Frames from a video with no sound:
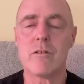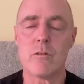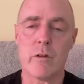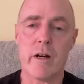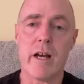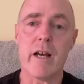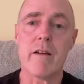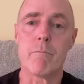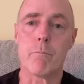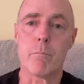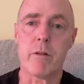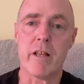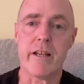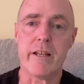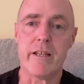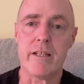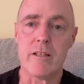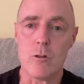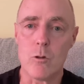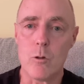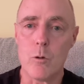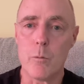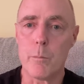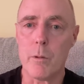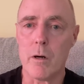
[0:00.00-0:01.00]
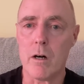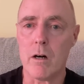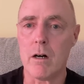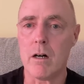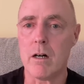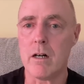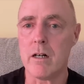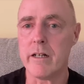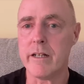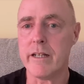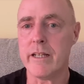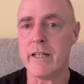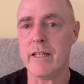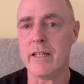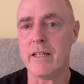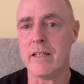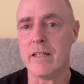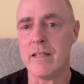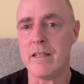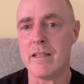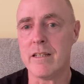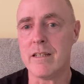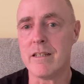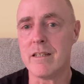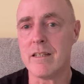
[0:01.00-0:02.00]
or have played your part
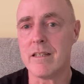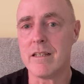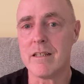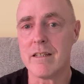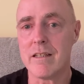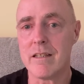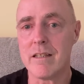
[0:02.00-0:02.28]
in